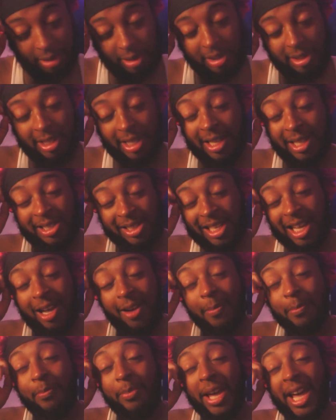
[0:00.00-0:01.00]
sense
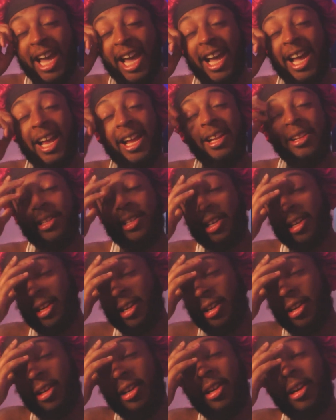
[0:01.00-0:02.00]
how bad
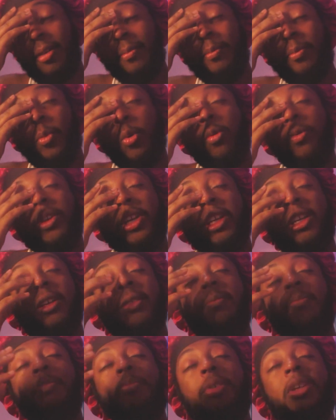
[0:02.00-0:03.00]
a movie
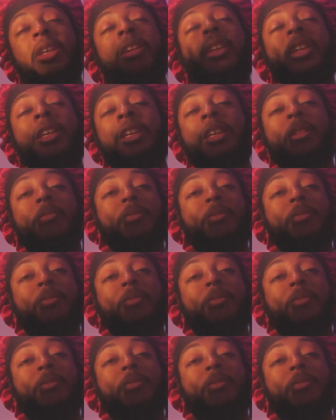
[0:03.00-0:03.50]
can be.